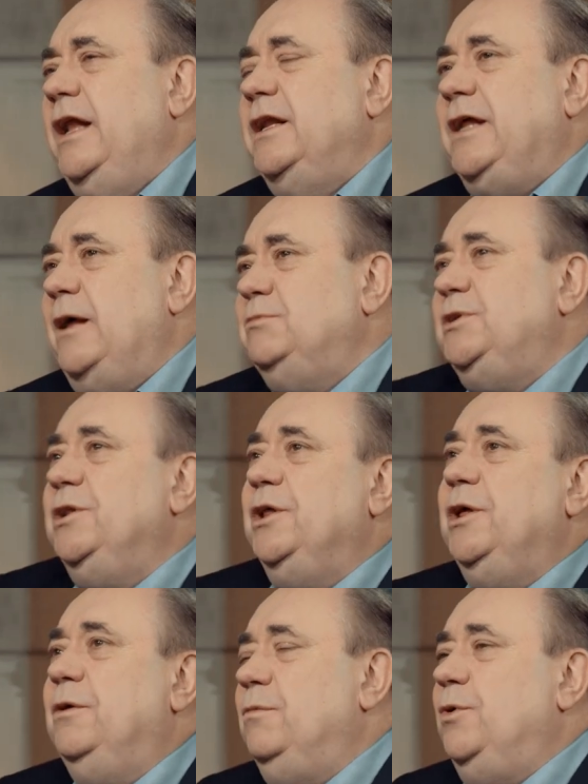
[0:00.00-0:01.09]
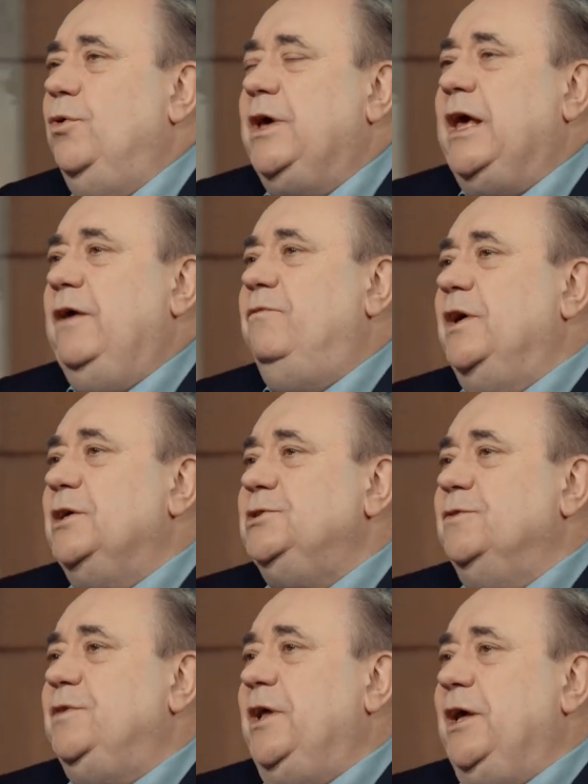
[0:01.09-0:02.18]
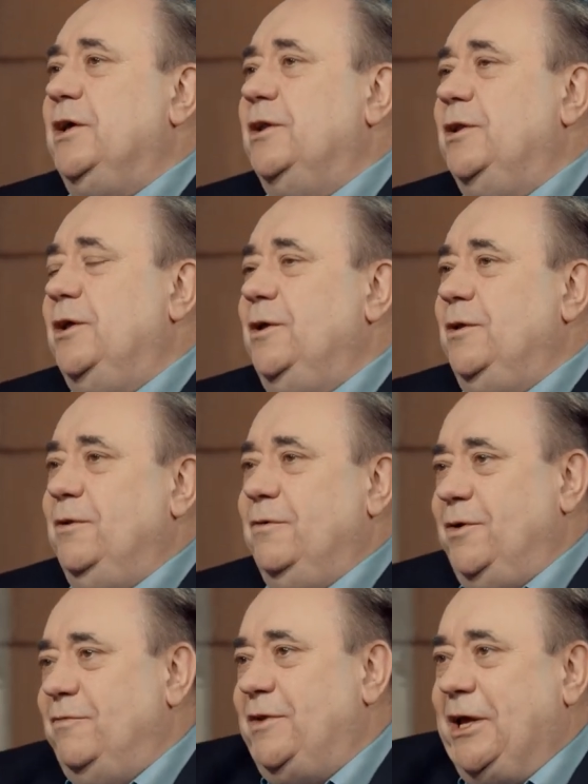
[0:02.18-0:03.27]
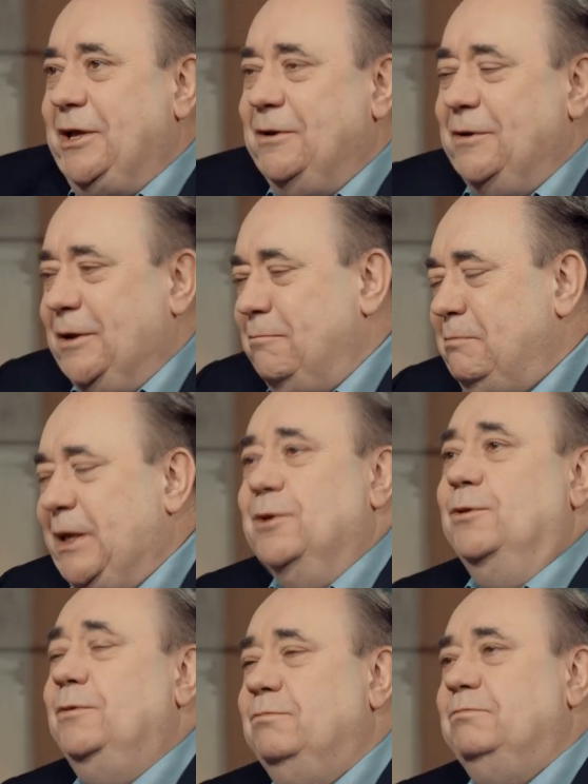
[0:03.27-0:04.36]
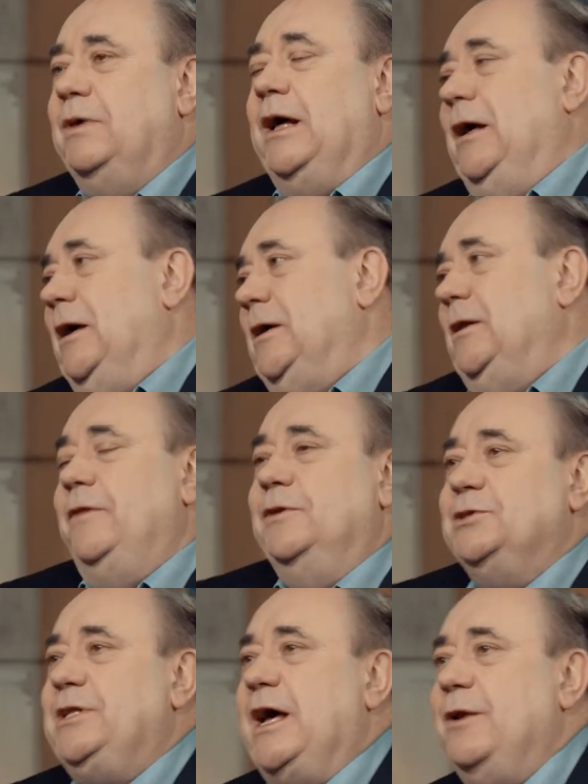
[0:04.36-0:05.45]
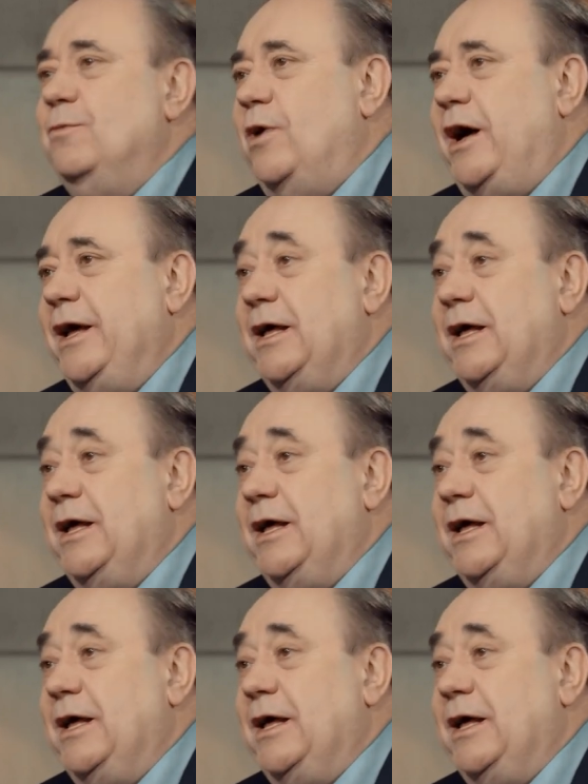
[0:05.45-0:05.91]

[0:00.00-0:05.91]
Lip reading: In terms of the UK figures you've taken Peel, I can understand why,